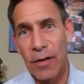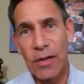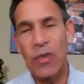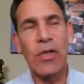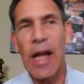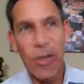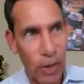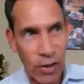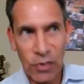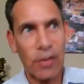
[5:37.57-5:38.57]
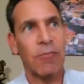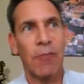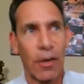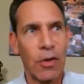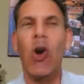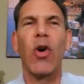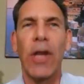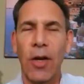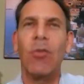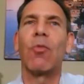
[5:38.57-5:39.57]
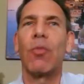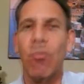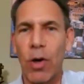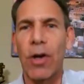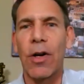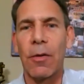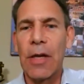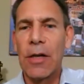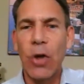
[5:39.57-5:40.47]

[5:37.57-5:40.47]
this is not just you know okay we're going to